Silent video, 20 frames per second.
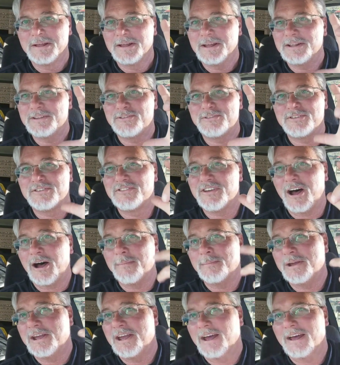it's
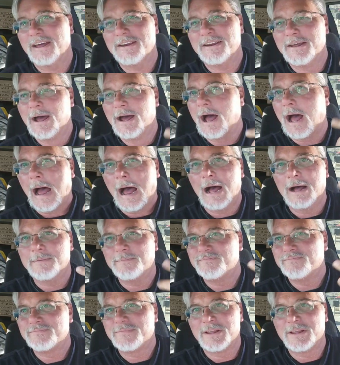zombie head.
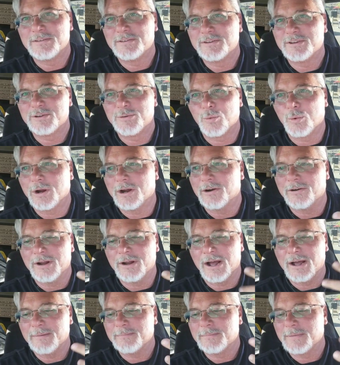Um, just weird.
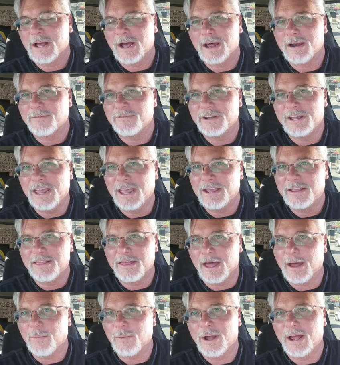I'm kind of a geek
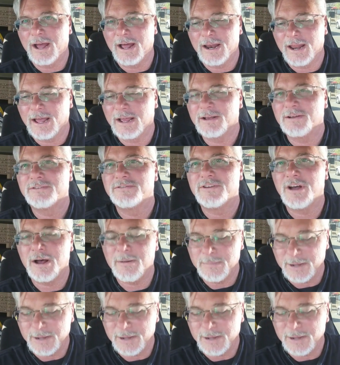that way. I like zombie